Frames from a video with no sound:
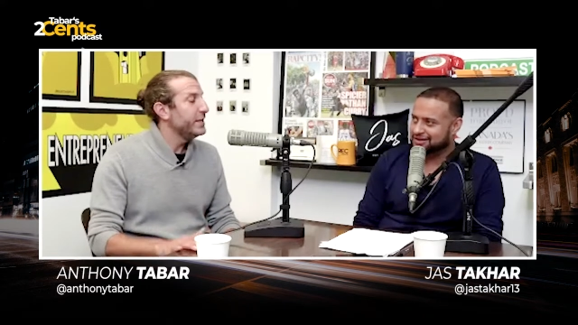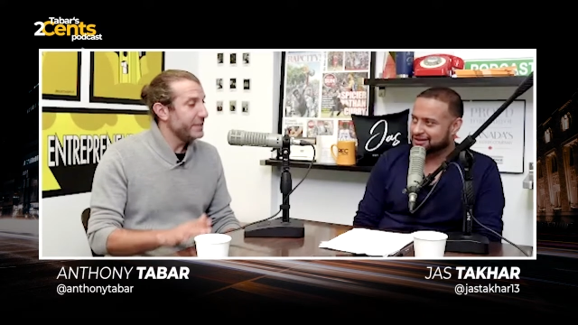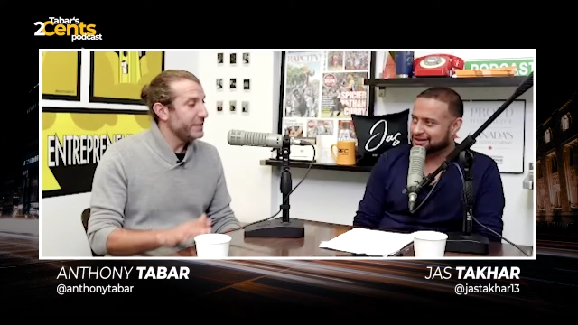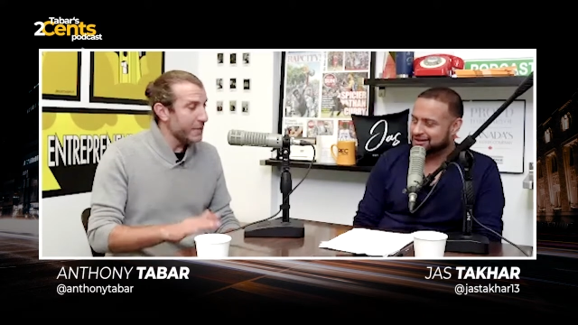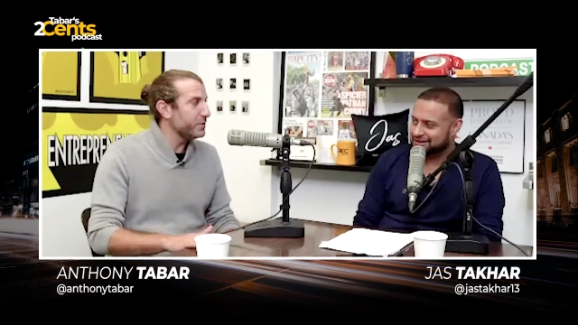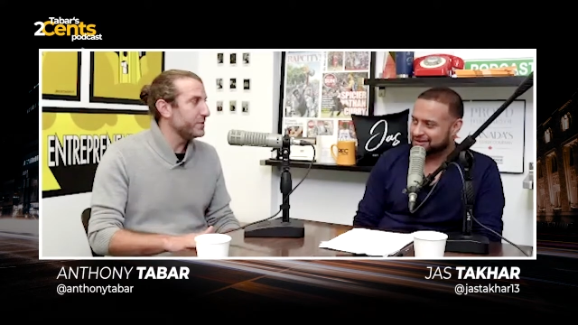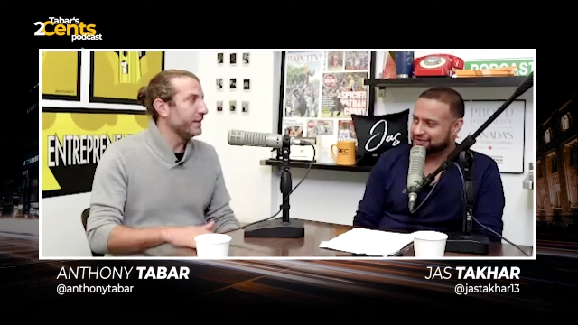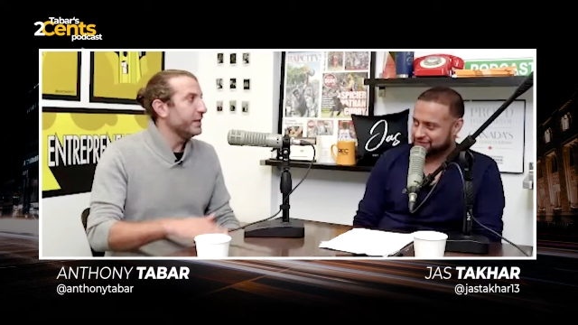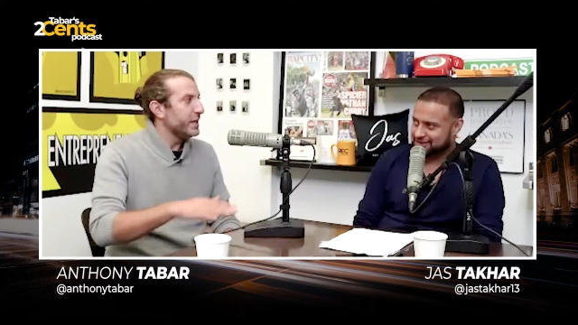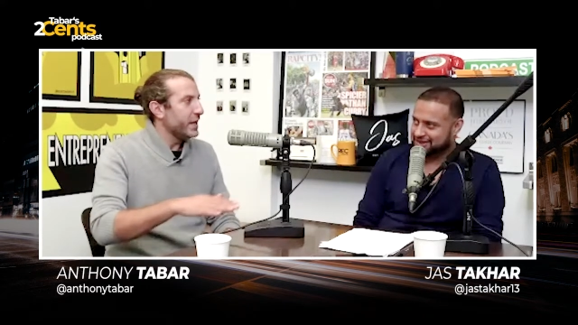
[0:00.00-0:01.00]

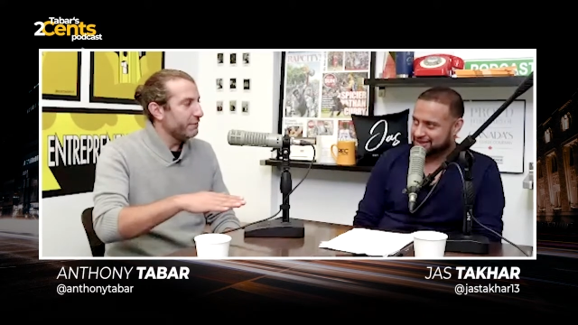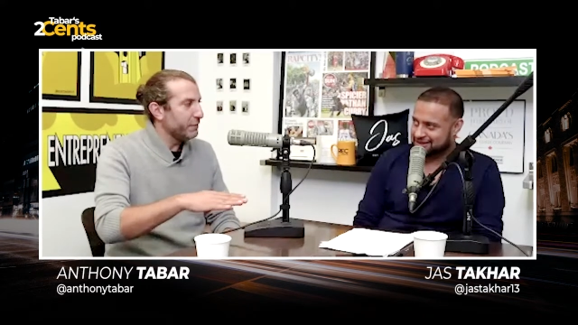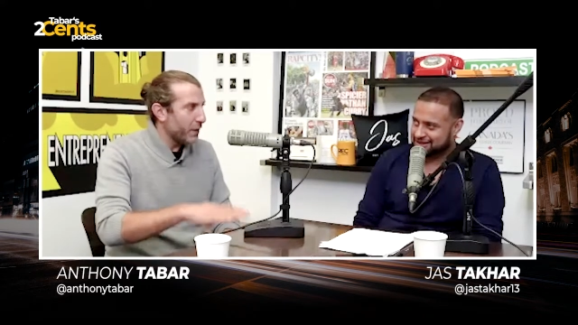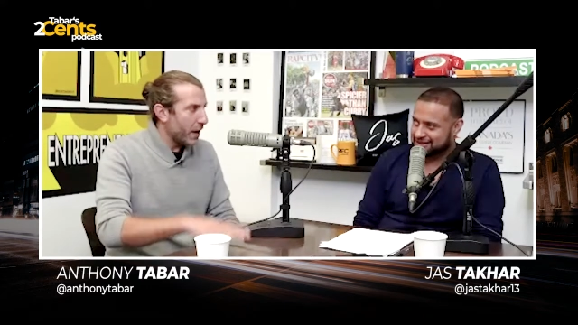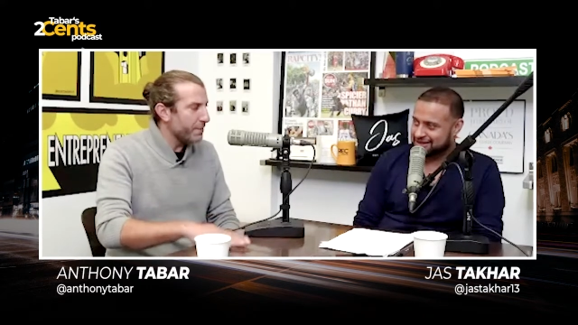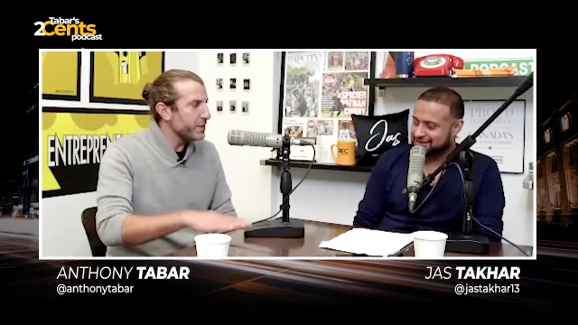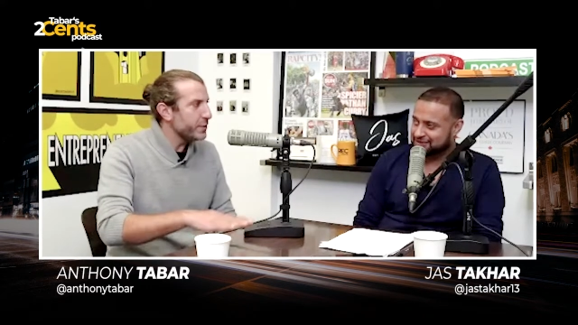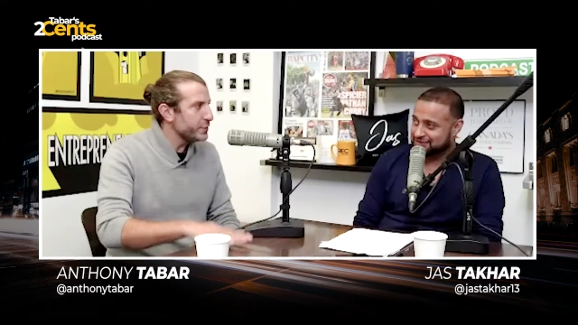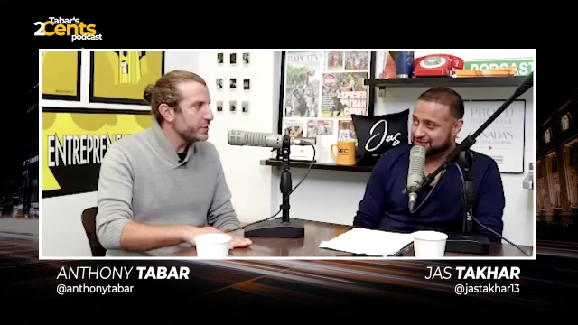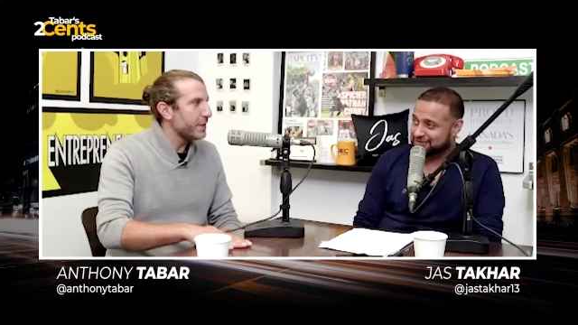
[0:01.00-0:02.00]
Speaker 1: 10%. If the property
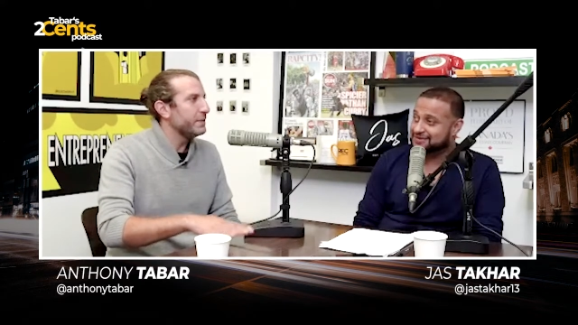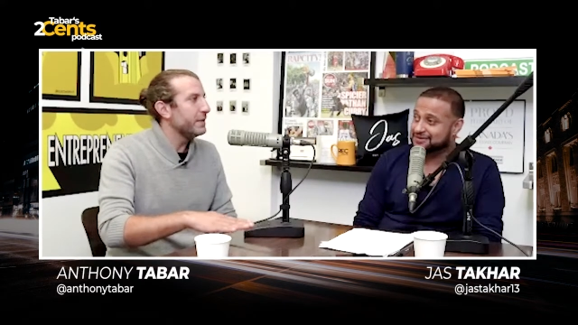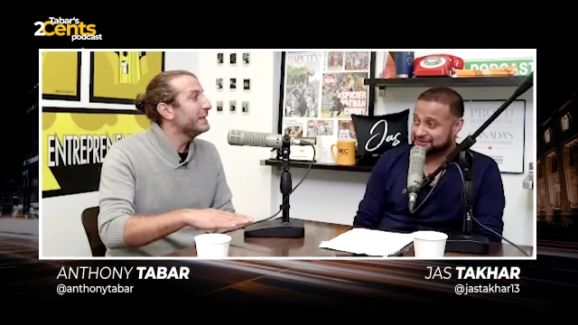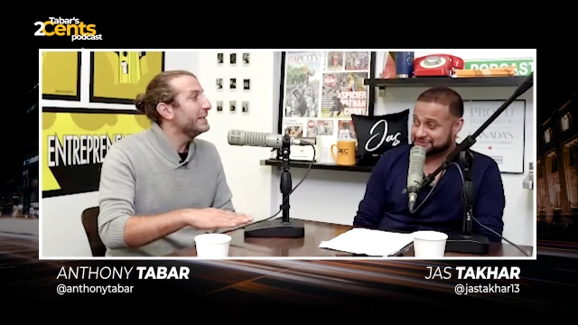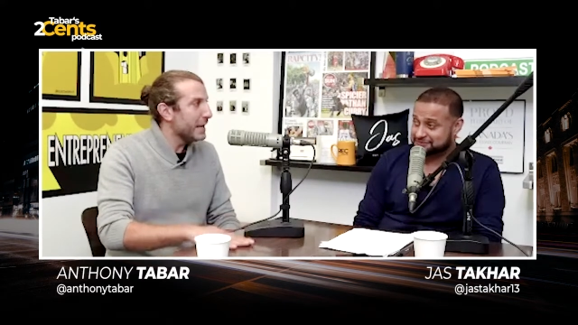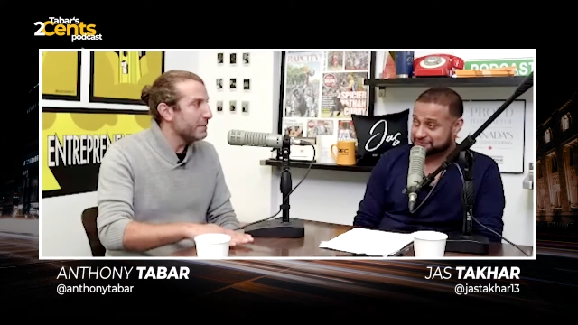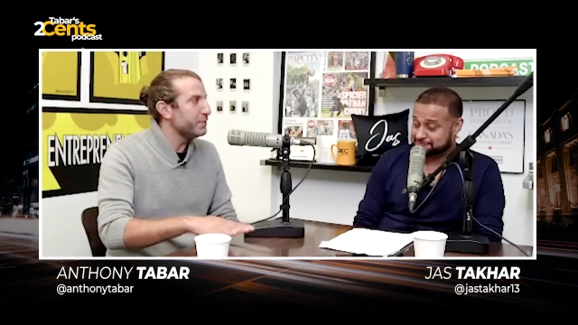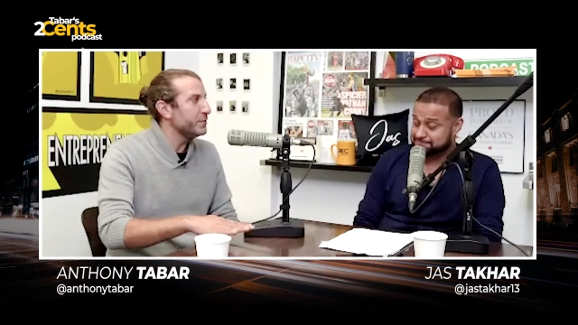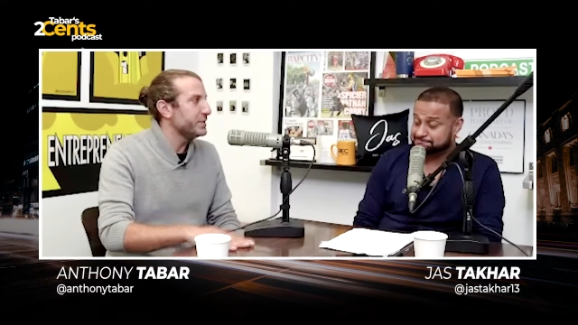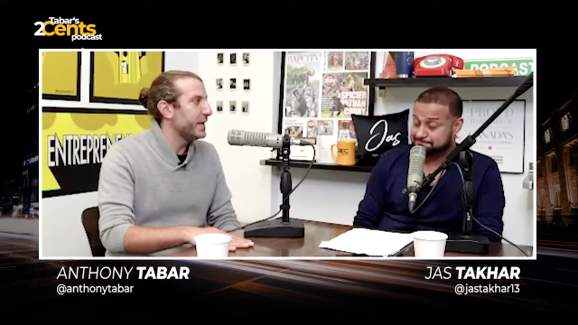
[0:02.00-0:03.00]
goes up at
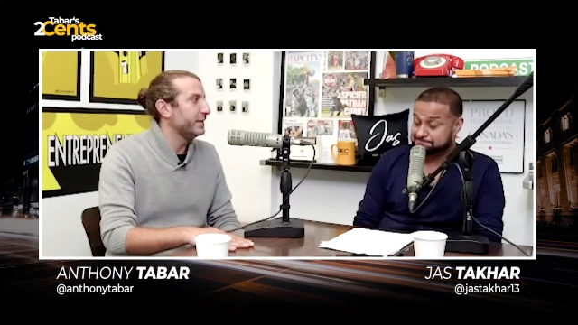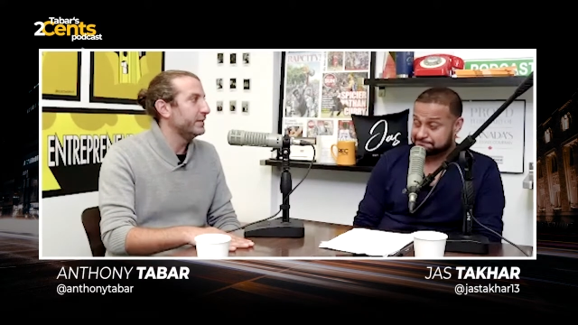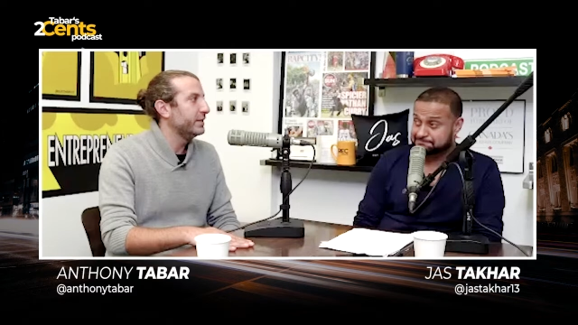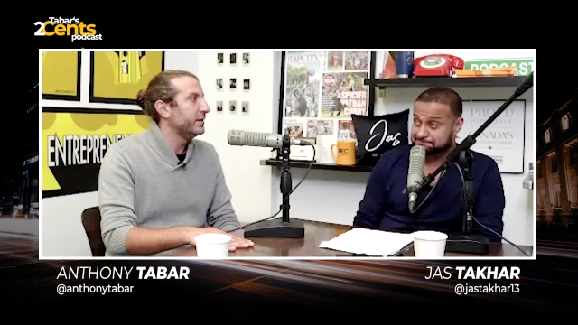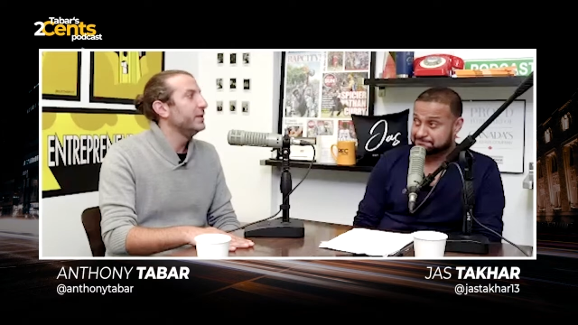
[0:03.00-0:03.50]
10%